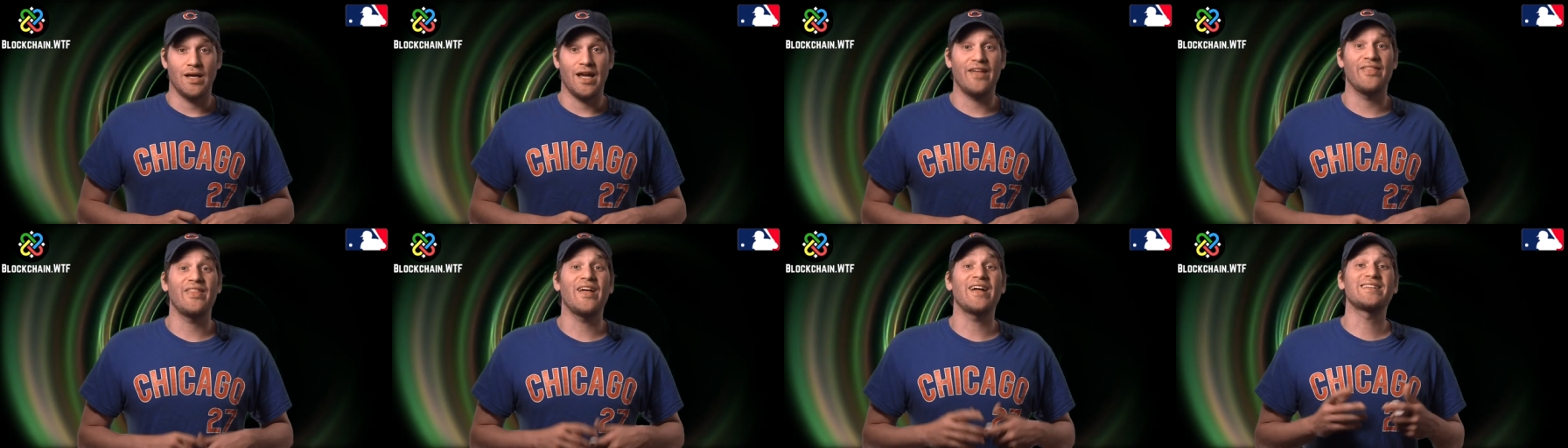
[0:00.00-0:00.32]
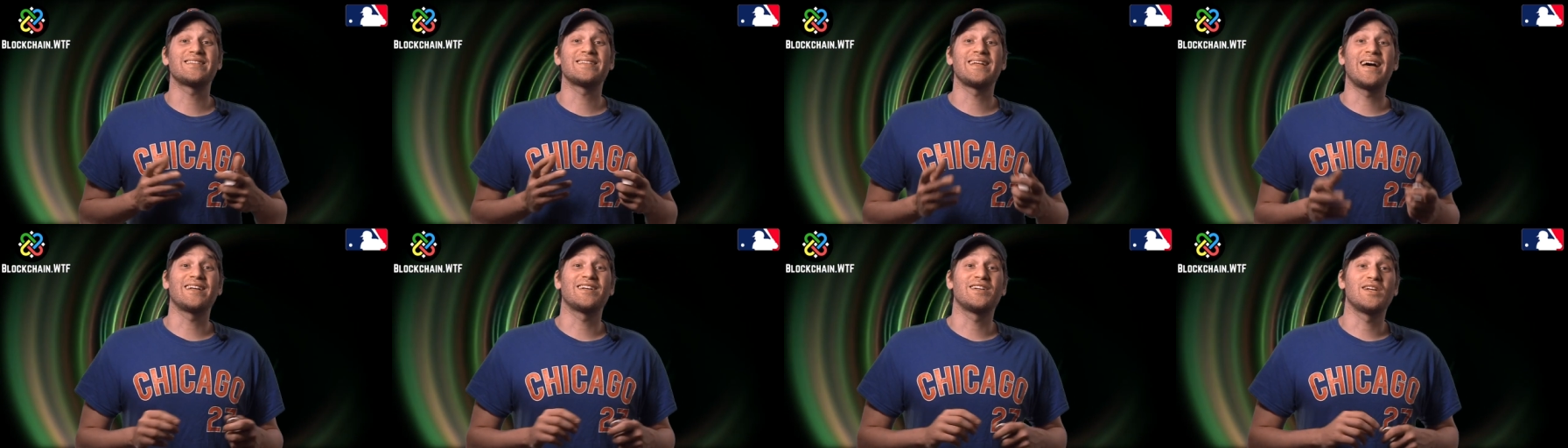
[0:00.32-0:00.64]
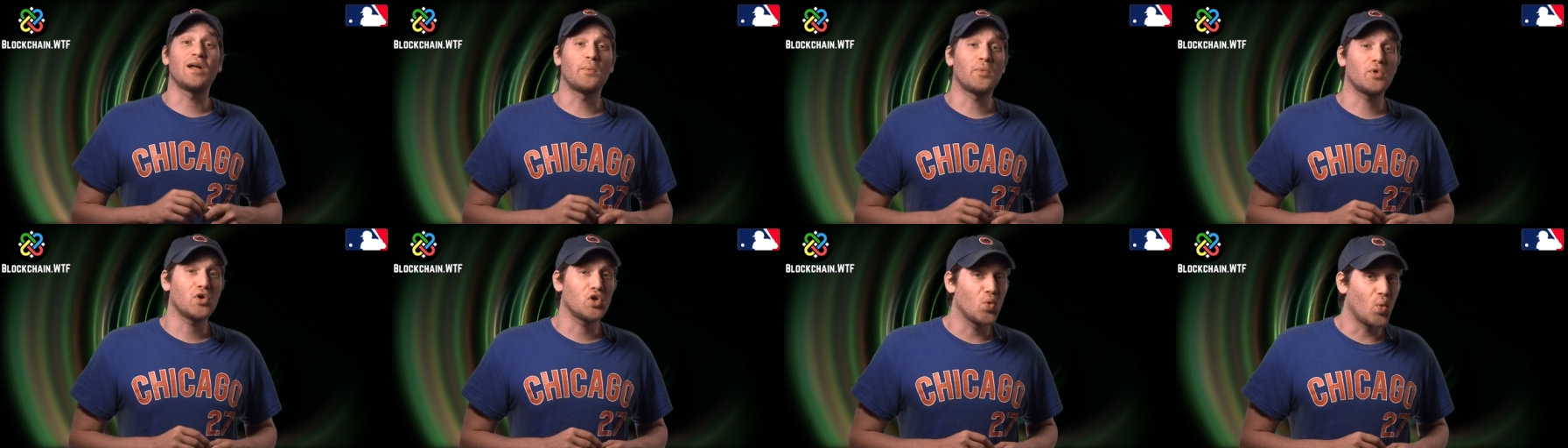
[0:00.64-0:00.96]
and that's not a
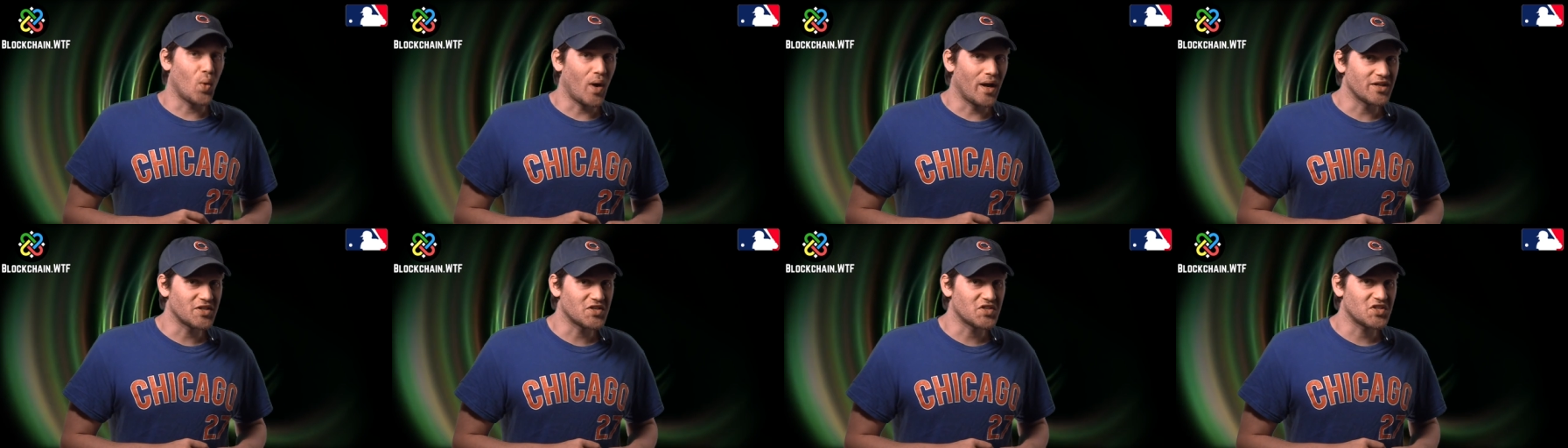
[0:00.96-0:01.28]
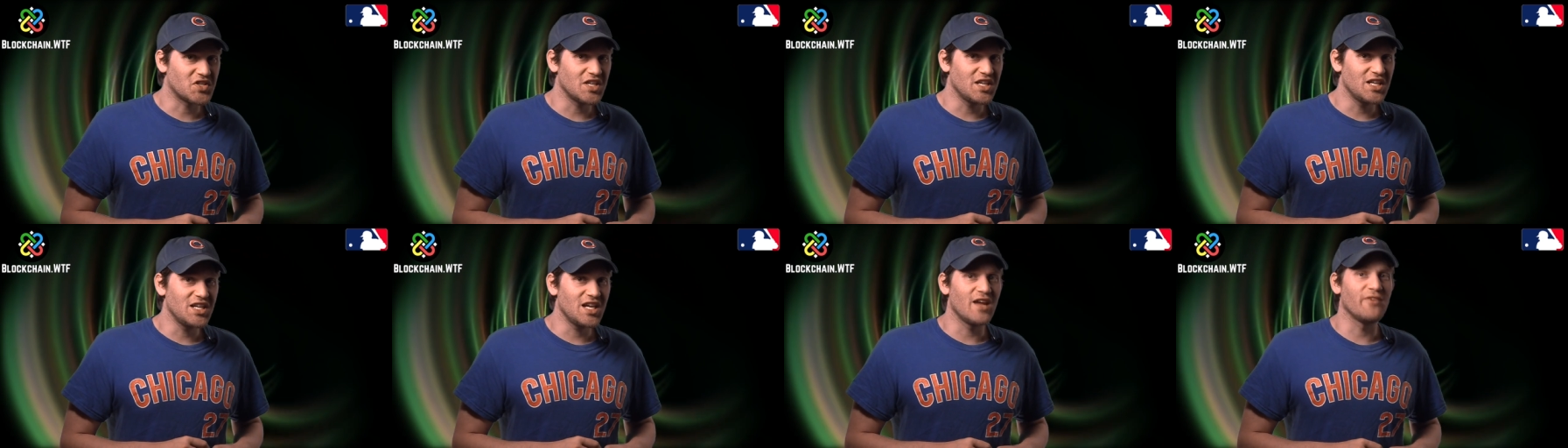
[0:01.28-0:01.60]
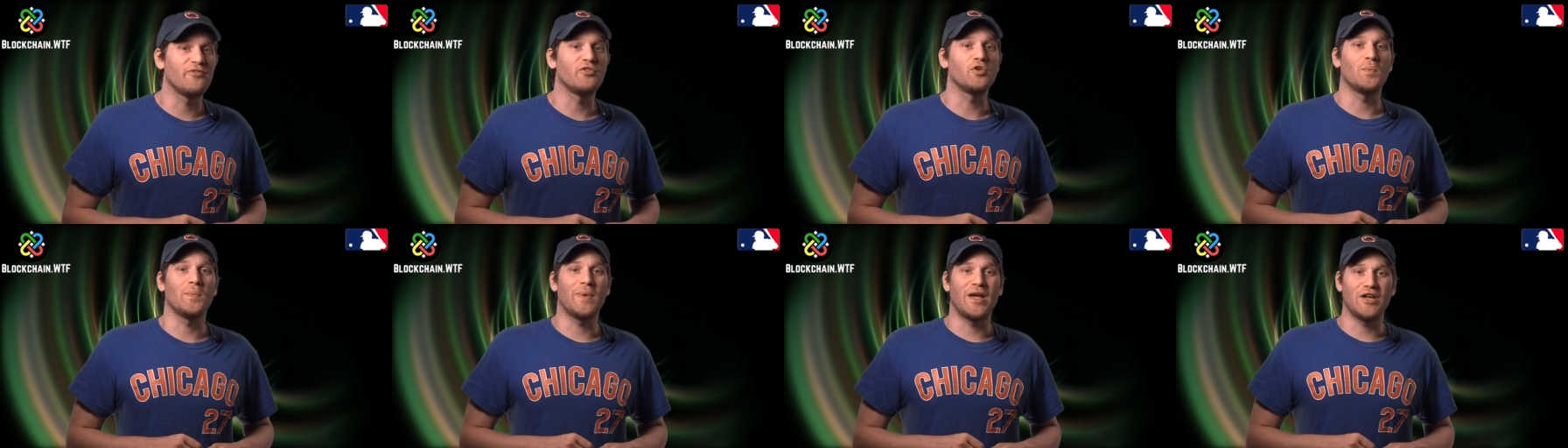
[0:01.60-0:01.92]
number you want to see
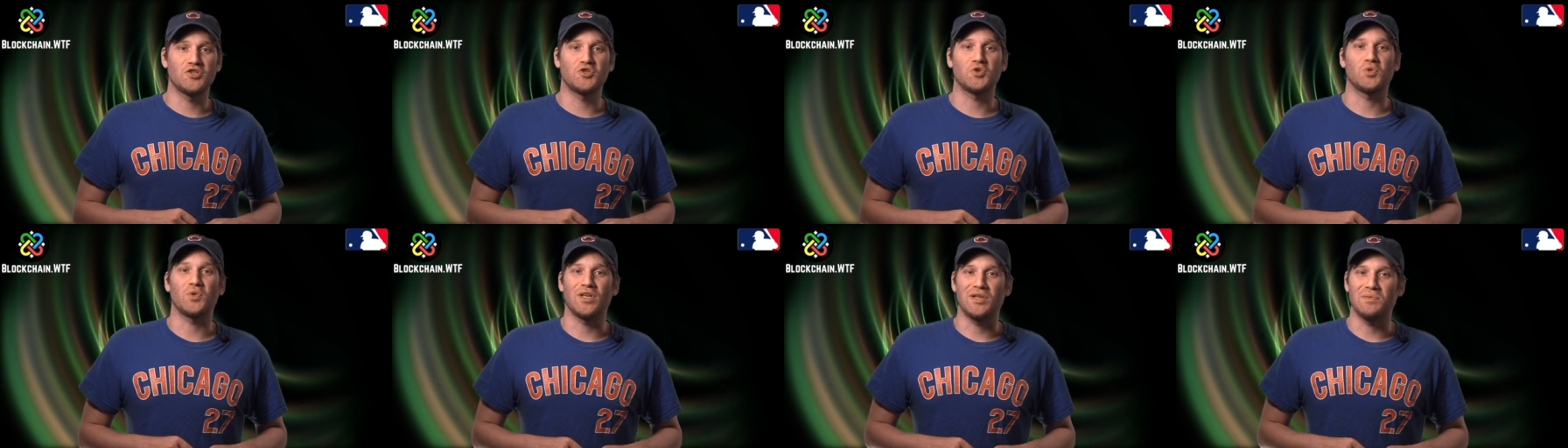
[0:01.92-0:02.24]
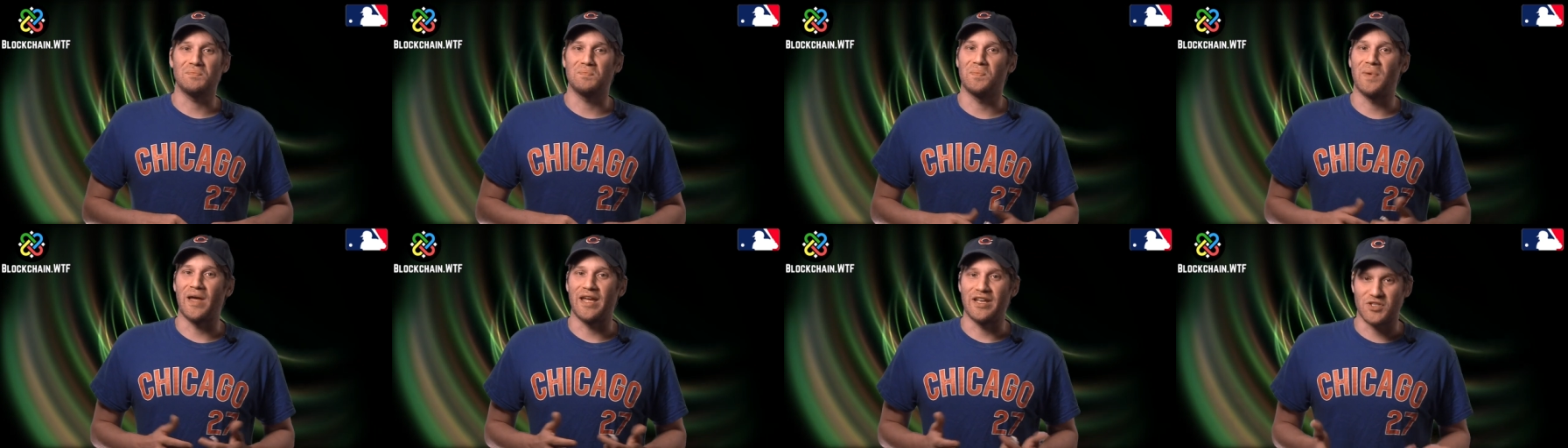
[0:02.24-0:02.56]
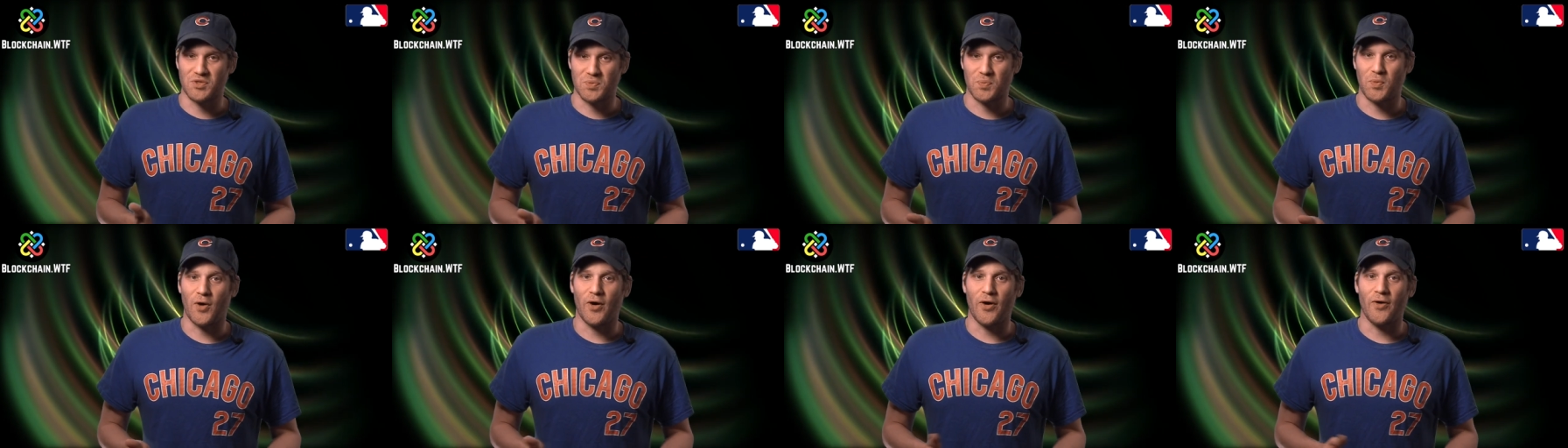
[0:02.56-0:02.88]
if you're Major League
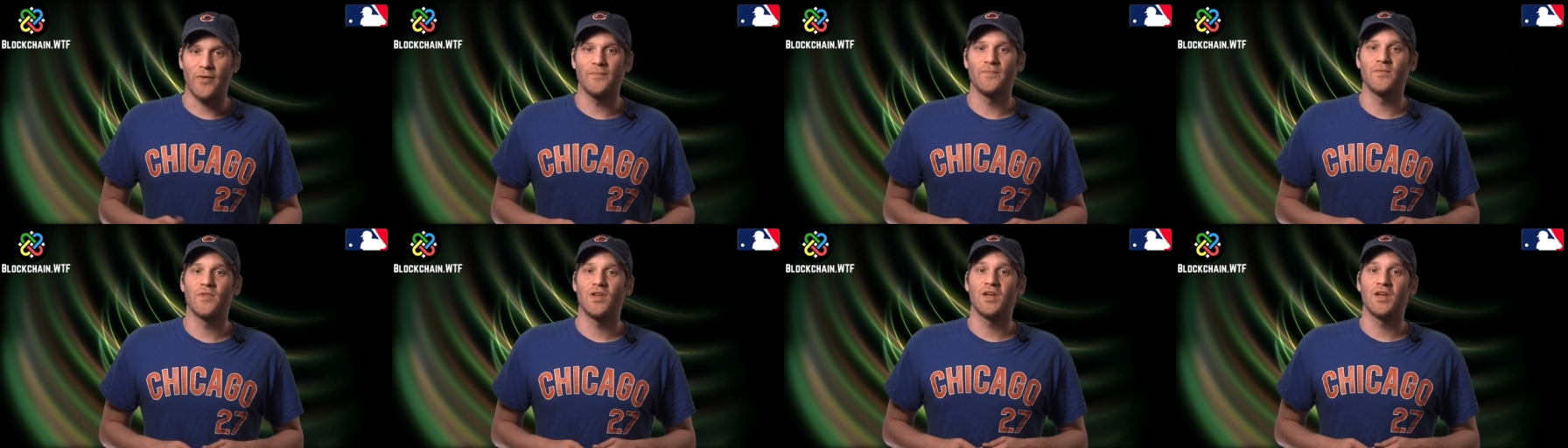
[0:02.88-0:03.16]
Baseball.